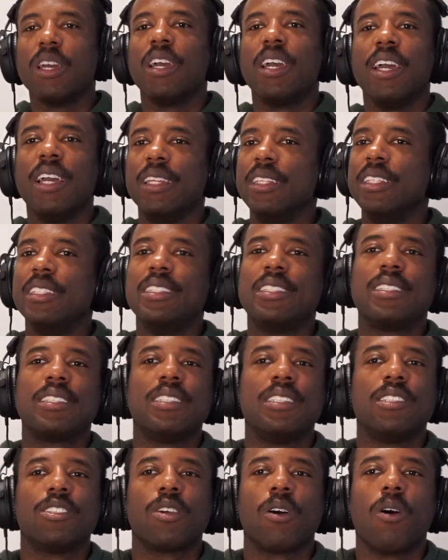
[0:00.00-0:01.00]
And these
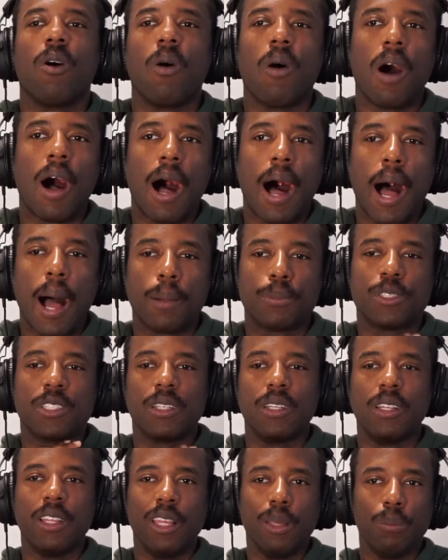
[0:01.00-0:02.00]
things are all
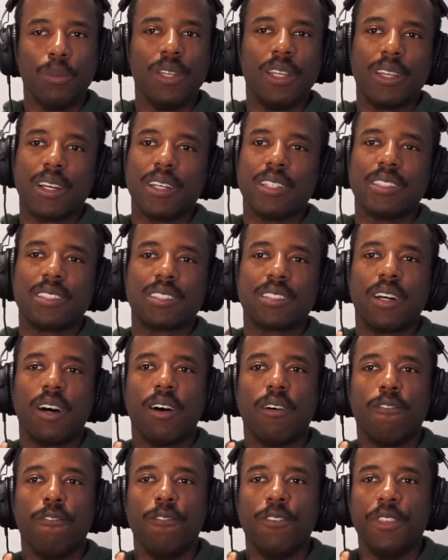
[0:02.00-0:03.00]
obsolete because
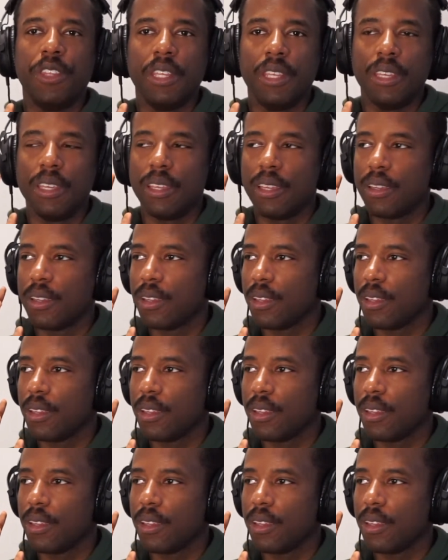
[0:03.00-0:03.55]
of the